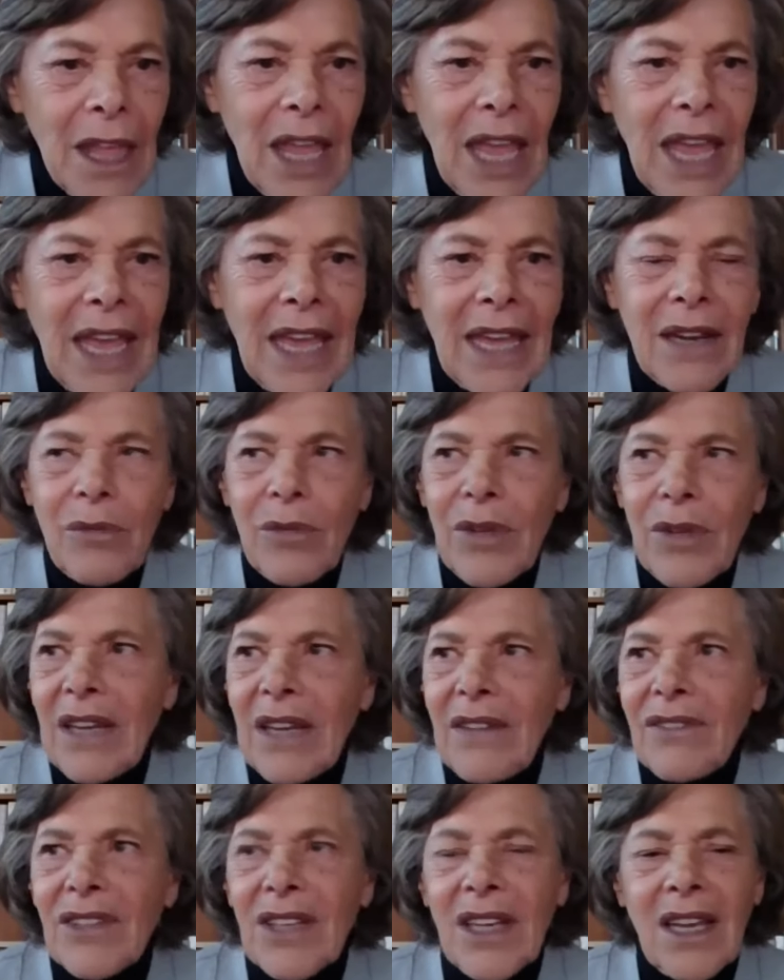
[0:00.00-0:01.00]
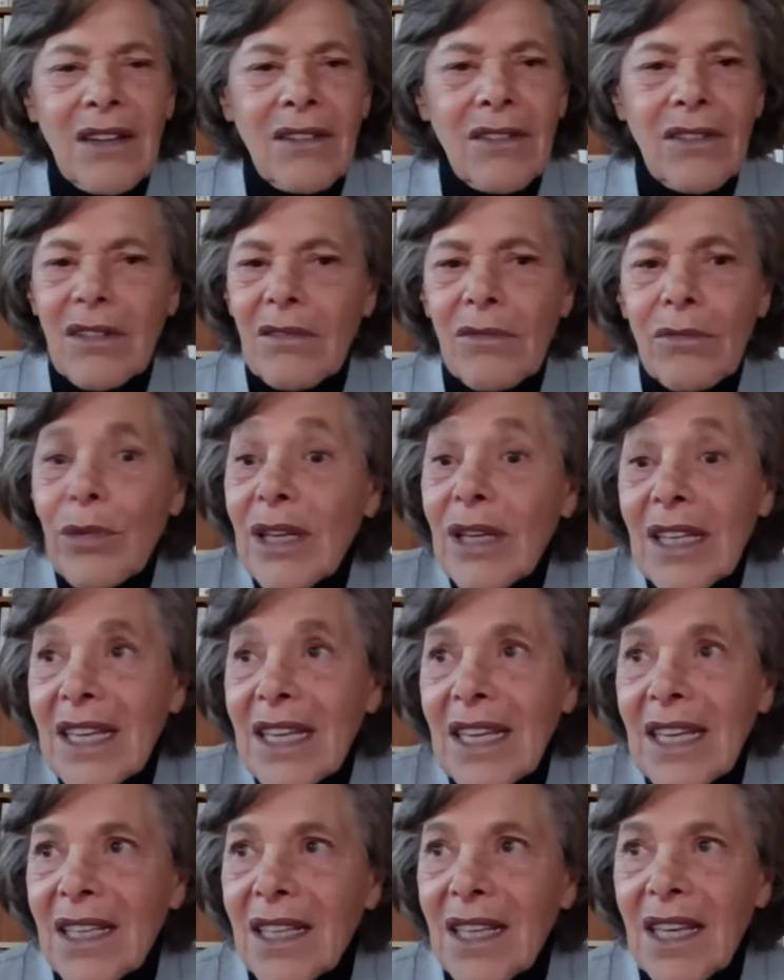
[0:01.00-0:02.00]
And we've done
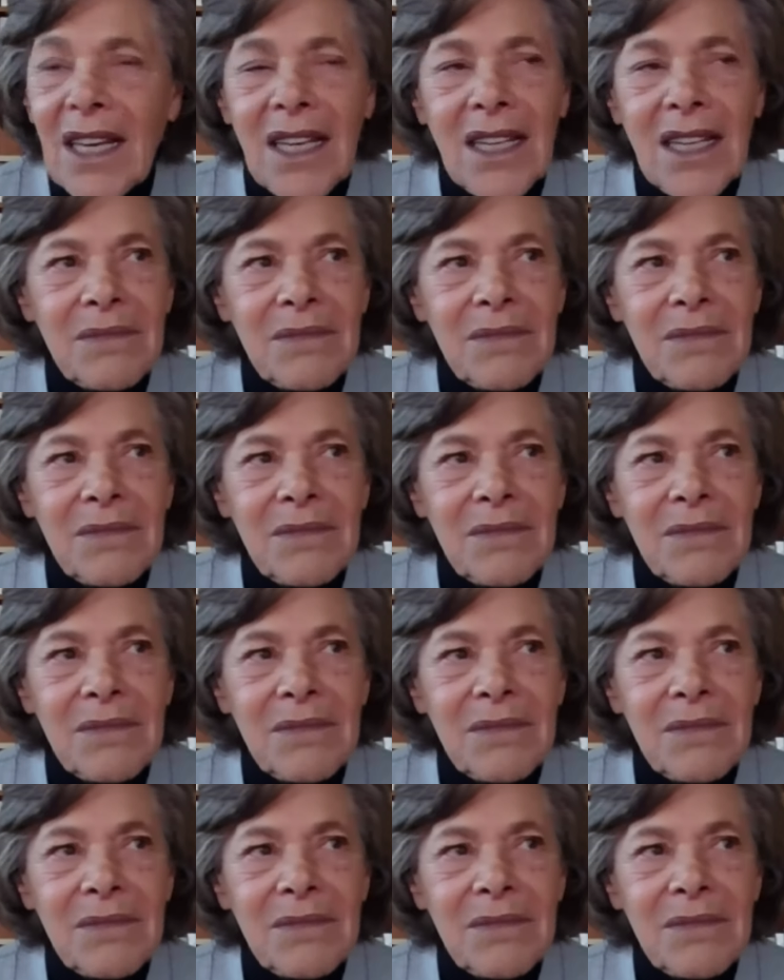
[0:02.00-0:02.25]
really